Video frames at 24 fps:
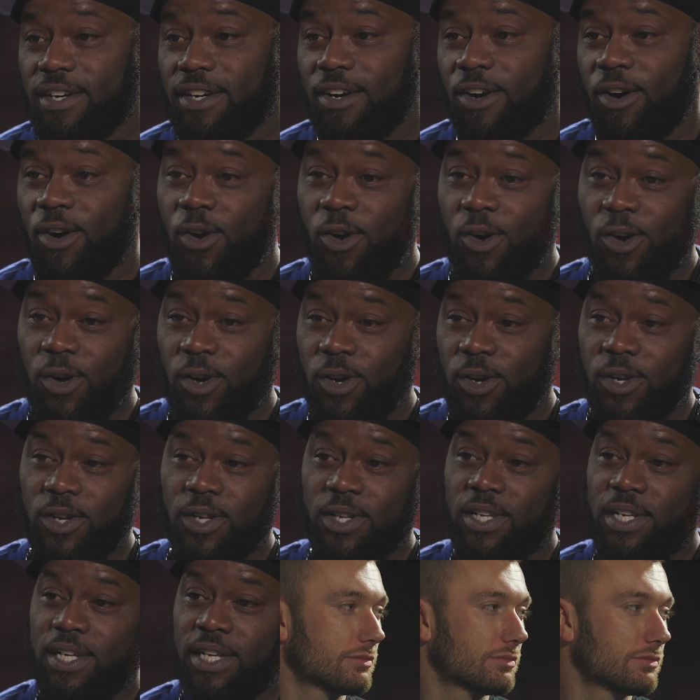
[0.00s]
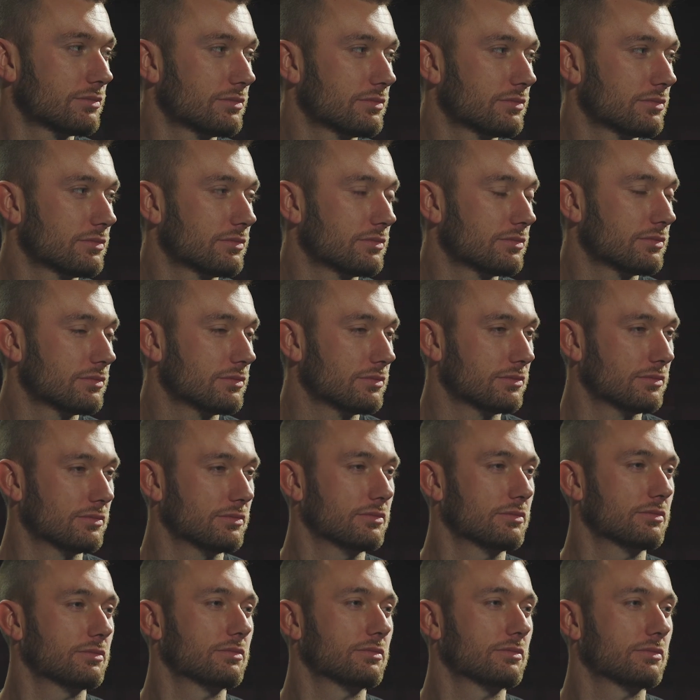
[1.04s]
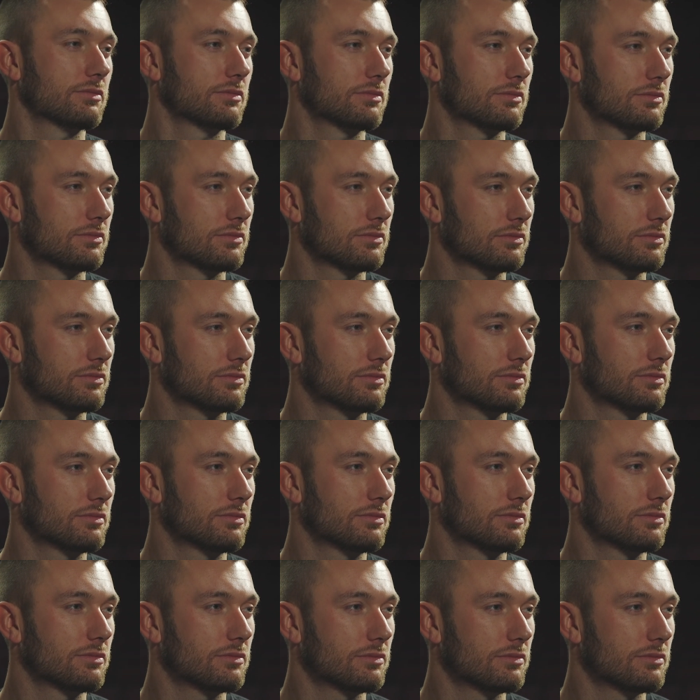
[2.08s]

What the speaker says: all, because I gave it all away.